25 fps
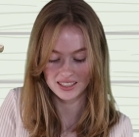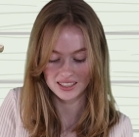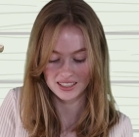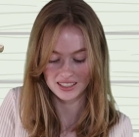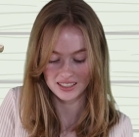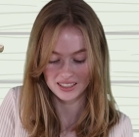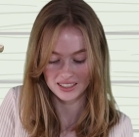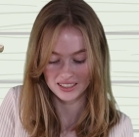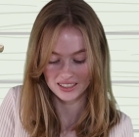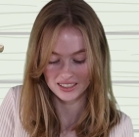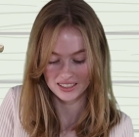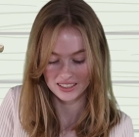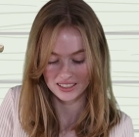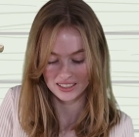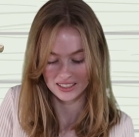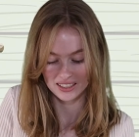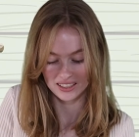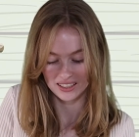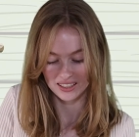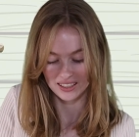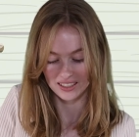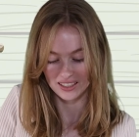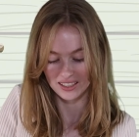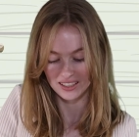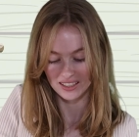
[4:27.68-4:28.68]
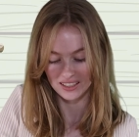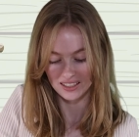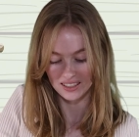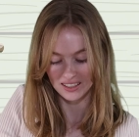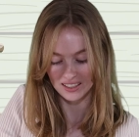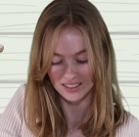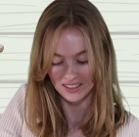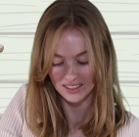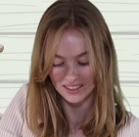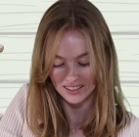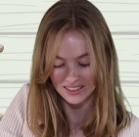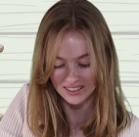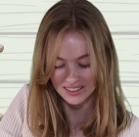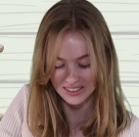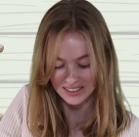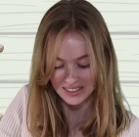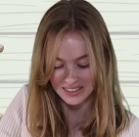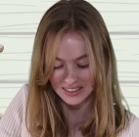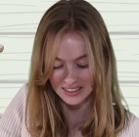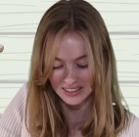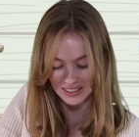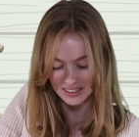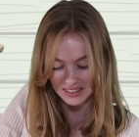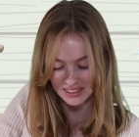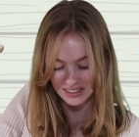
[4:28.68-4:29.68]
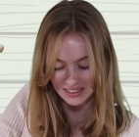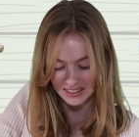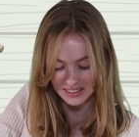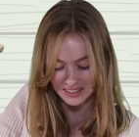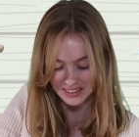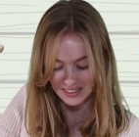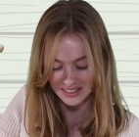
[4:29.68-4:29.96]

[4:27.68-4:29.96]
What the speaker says: [no speech]